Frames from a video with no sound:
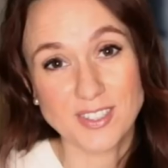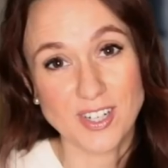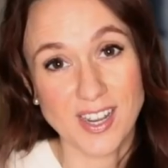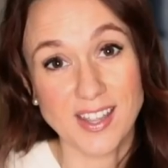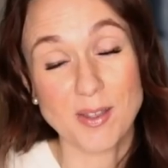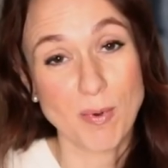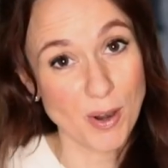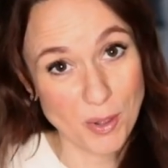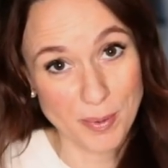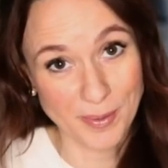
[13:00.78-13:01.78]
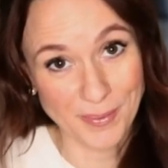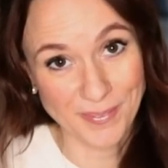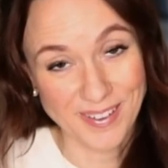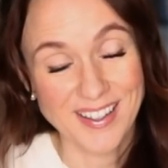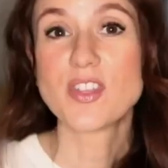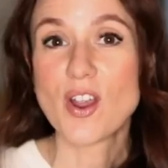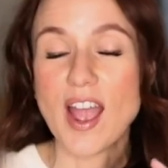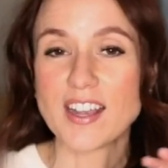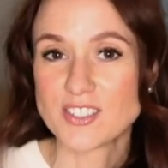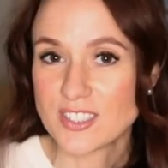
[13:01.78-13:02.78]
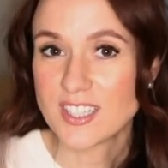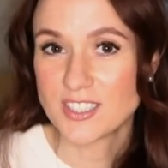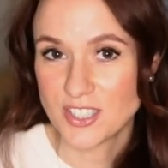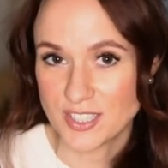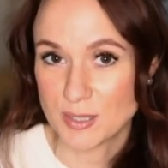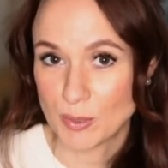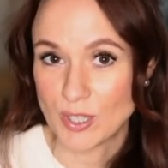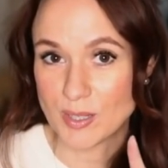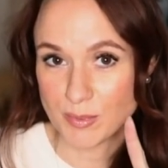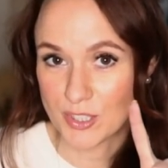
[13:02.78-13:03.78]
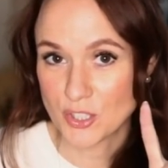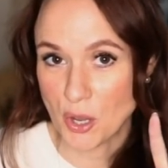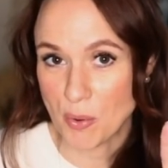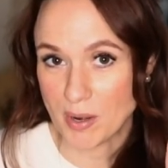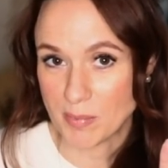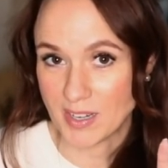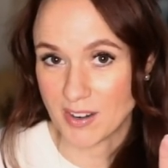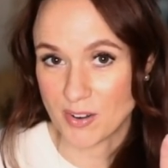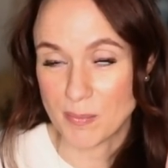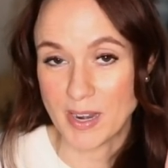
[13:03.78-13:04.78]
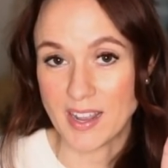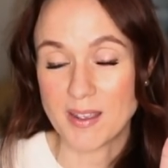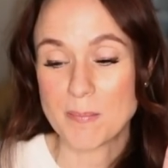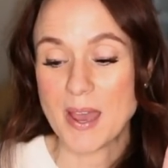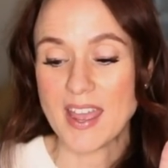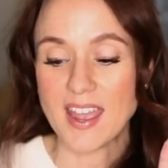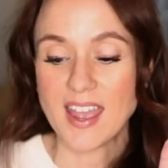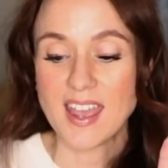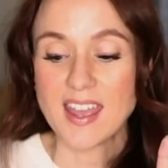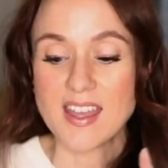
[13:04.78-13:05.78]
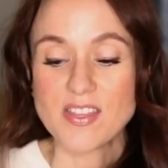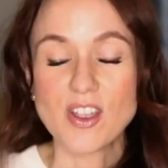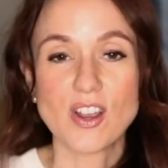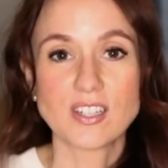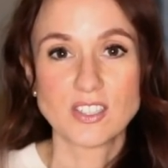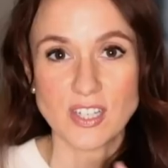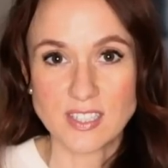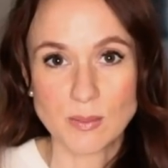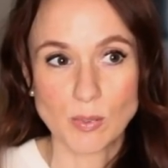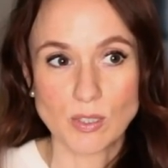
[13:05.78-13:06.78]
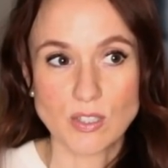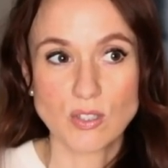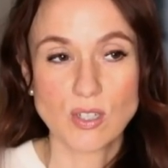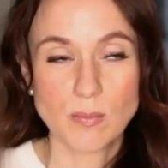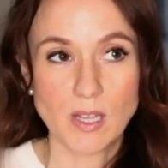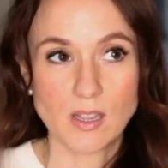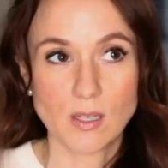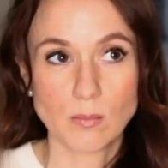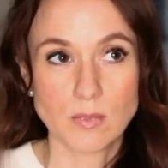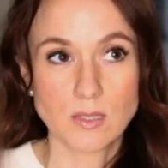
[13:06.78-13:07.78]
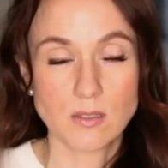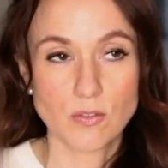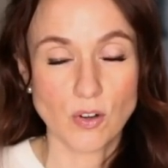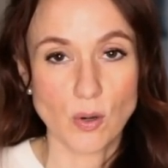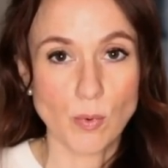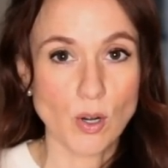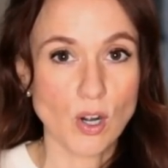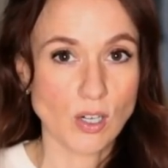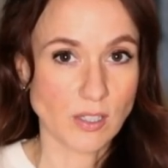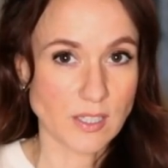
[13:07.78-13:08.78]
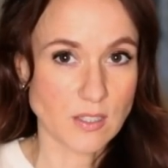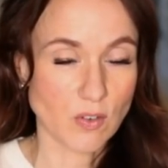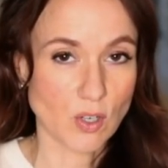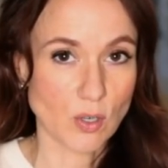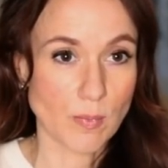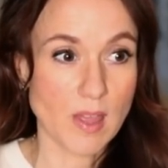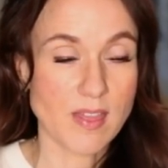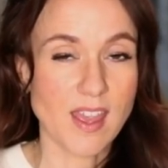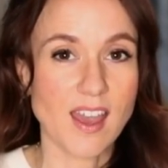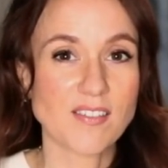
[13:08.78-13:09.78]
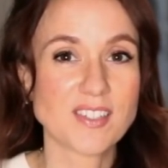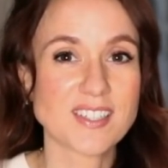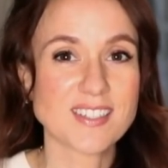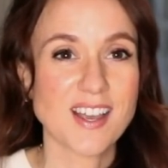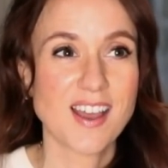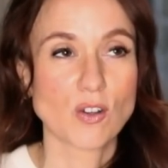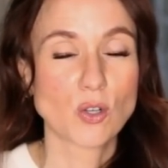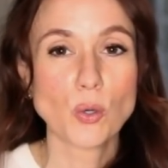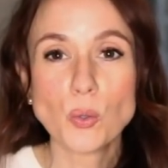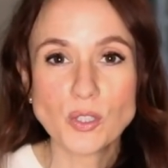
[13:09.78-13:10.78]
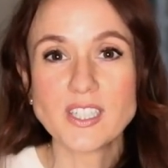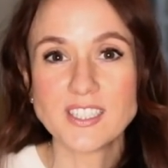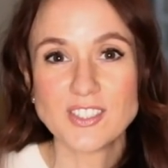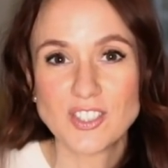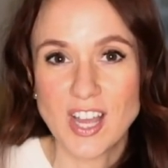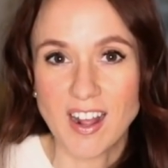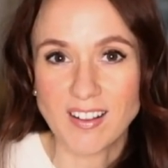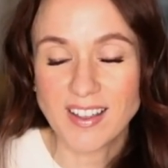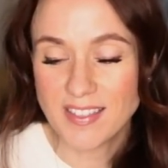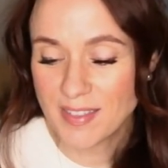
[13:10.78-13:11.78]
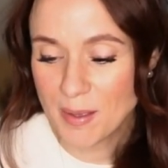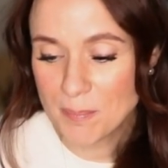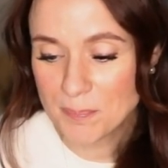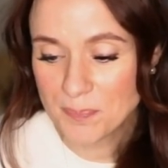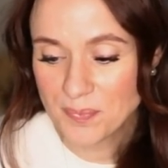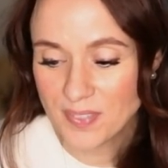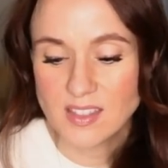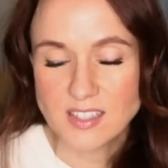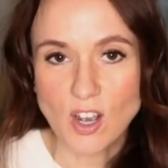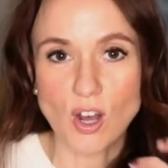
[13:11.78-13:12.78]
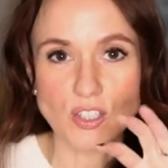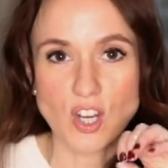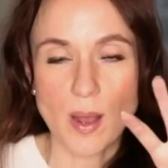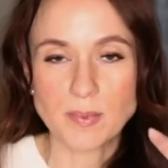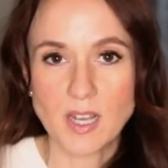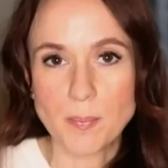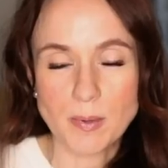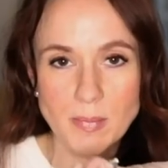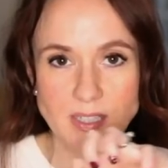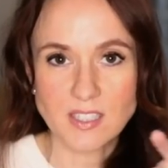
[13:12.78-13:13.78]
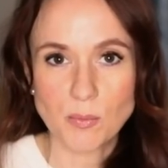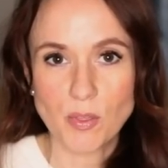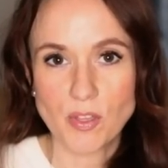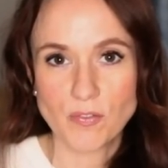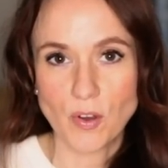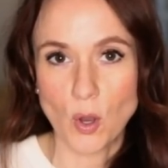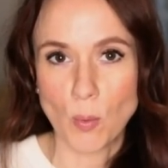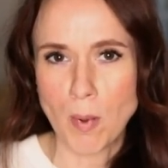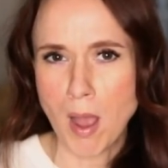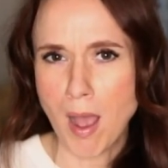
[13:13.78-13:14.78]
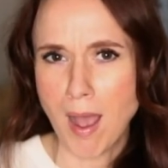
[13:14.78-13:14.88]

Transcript: to try the Marlow pillow. They're actually adjustable, and I'm going to show you what I mean here in a minute. But they're adjustable, so you can make them firmer or less firm. They have this cooling gel in them that's all chopped up and mixed in with the foam,